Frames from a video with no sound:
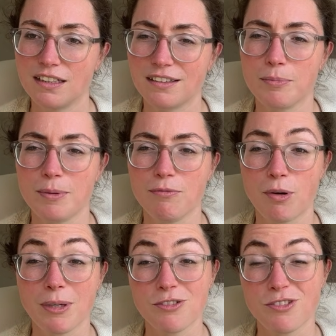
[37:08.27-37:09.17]
it's a bit
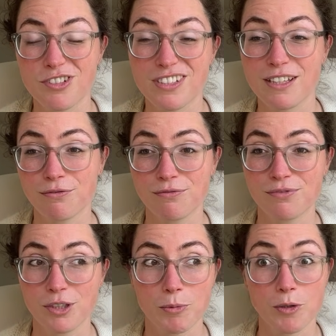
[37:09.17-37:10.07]
rubbish to just give
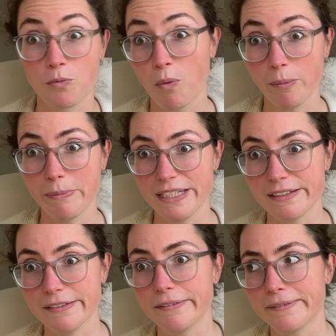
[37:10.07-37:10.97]
someone one
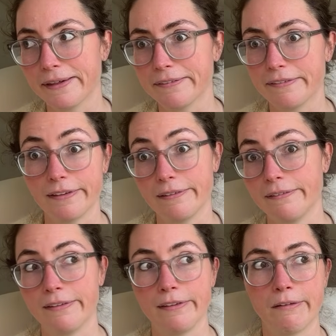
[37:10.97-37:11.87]
mitten and say
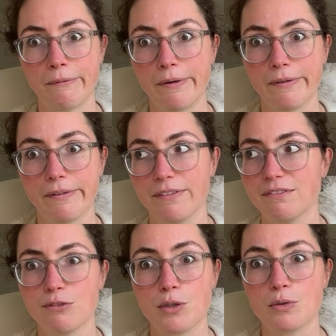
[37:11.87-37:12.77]
the other
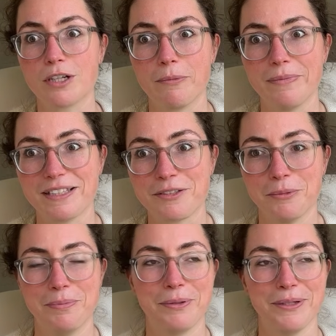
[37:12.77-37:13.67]
one will come at
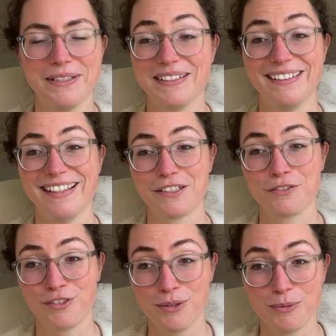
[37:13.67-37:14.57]
some point in the
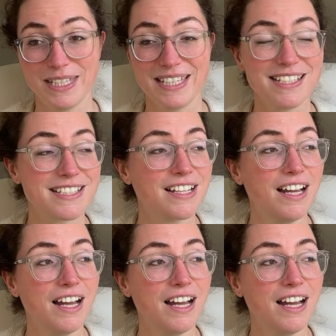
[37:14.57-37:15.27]
next few weeks.